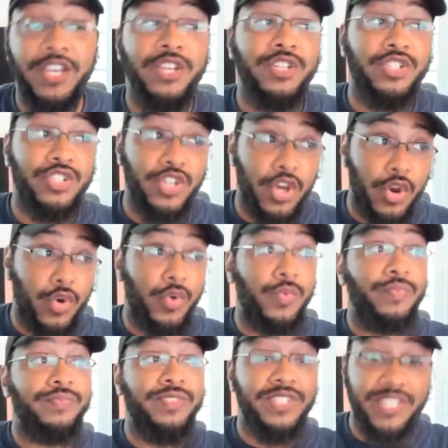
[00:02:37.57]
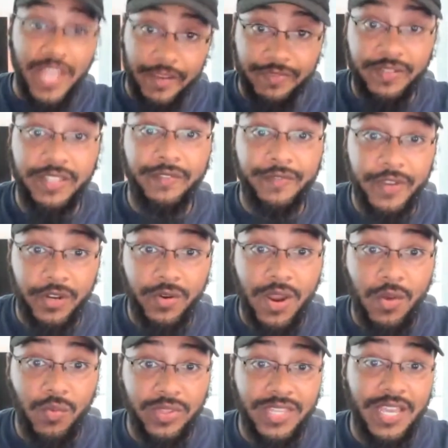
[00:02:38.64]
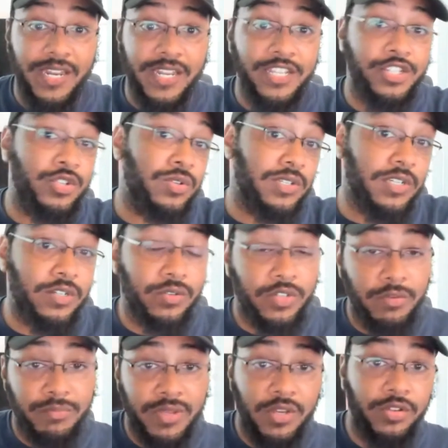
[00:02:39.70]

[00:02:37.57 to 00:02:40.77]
So definitely figure out what that is. You can look on your bill.